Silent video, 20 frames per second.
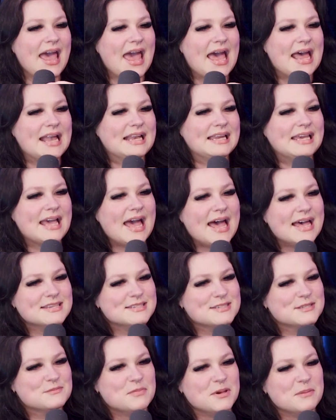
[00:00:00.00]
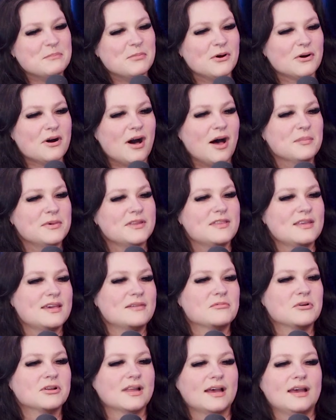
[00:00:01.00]
And yes, people call me the
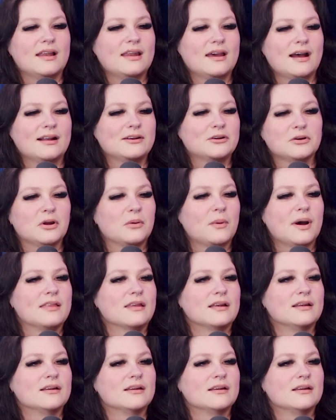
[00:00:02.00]
evil lady. I don't know why they